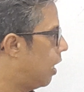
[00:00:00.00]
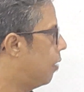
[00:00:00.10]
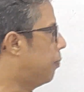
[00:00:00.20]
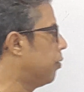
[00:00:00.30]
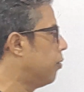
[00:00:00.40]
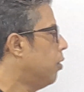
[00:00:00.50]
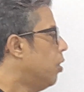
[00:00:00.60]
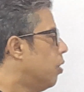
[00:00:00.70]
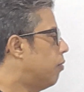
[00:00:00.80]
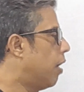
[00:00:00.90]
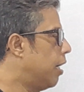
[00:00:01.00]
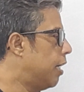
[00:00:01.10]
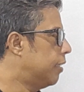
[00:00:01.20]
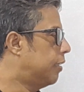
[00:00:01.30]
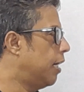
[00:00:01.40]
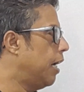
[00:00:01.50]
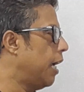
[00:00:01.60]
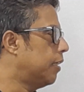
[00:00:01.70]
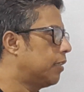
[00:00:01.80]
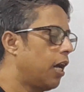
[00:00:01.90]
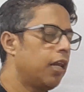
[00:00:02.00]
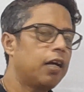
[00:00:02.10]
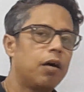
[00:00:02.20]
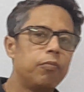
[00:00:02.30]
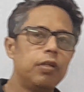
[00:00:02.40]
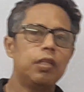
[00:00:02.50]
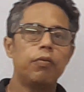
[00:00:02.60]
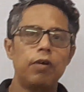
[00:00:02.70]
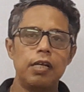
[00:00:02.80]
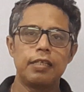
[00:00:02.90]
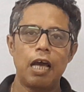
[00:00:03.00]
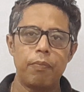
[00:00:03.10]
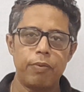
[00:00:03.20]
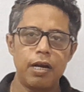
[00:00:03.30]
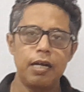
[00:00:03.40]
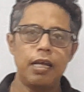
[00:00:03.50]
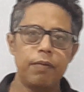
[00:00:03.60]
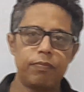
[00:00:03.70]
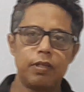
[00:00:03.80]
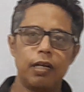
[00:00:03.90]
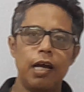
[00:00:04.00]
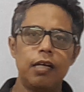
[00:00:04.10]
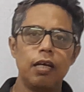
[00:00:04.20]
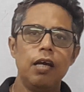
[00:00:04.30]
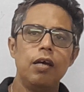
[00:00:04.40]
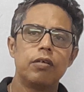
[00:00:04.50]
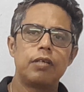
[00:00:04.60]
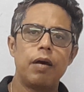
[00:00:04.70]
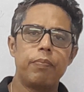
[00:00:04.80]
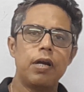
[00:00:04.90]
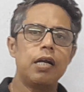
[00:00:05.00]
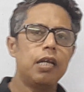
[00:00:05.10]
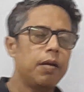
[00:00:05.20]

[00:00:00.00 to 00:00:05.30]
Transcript: help you to understand. Next I'll come with the what is apparent depth, right? So apparent